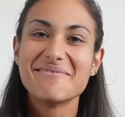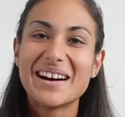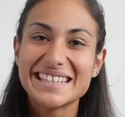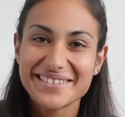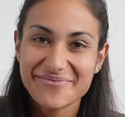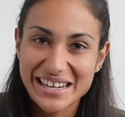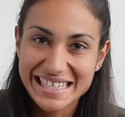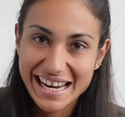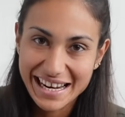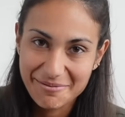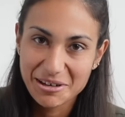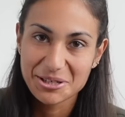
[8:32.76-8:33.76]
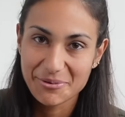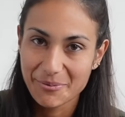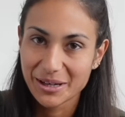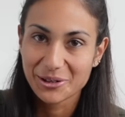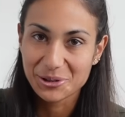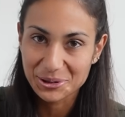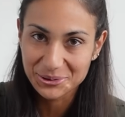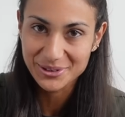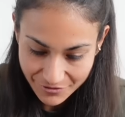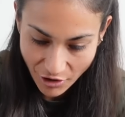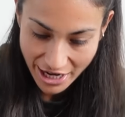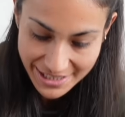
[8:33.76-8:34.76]
Imagine me taking my swimming
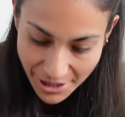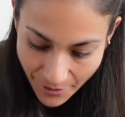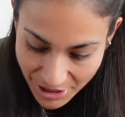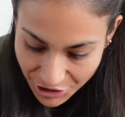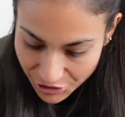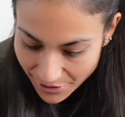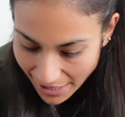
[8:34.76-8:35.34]
goggles. Right, so I do